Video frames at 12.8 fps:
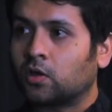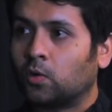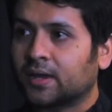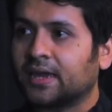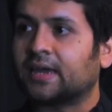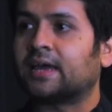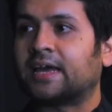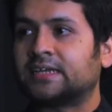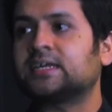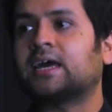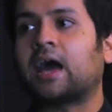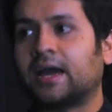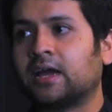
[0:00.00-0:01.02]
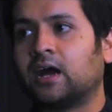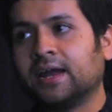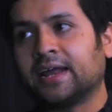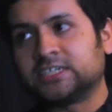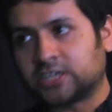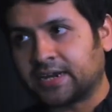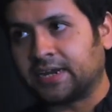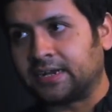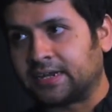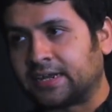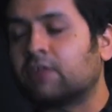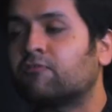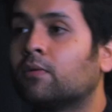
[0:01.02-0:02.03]
Okay,
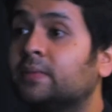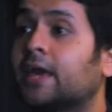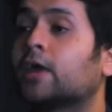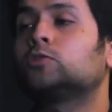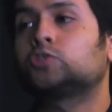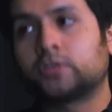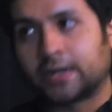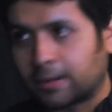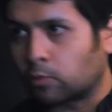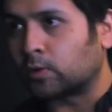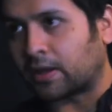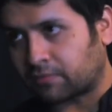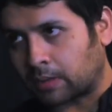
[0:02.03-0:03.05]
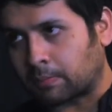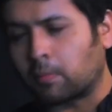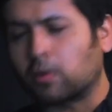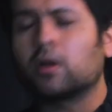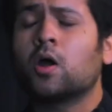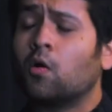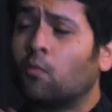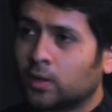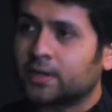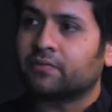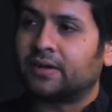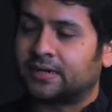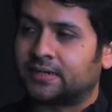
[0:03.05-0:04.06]
Sirhind. And from there also the name could have come about.
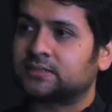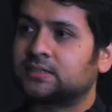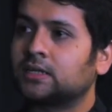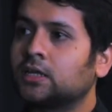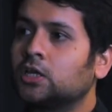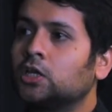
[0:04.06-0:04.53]
Whatever it is.